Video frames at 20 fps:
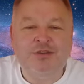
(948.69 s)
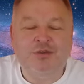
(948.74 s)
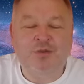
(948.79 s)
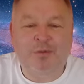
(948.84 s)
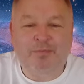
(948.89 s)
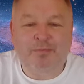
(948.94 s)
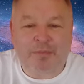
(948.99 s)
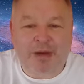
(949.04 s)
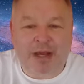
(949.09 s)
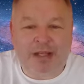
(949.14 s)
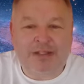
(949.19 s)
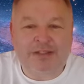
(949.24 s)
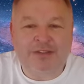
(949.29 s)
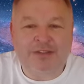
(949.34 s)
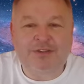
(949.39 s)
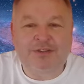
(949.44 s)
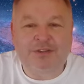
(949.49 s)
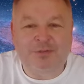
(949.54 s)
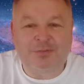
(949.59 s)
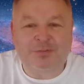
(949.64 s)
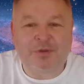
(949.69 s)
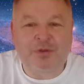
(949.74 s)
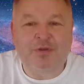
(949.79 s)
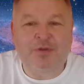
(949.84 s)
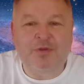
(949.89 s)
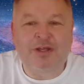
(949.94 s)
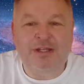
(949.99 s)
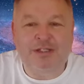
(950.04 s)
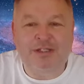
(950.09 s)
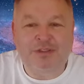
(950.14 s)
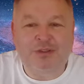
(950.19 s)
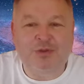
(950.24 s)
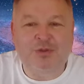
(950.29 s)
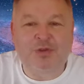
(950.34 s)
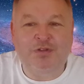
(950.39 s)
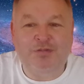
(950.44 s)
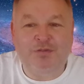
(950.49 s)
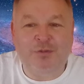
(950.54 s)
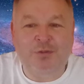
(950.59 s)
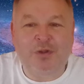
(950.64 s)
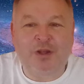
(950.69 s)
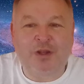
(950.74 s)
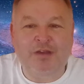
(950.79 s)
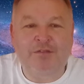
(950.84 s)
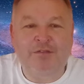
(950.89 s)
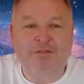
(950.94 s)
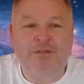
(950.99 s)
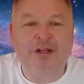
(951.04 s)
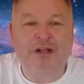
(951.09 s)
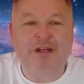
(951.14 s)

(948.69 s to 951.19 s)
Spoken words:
to a balanced, smoother, and joyful life.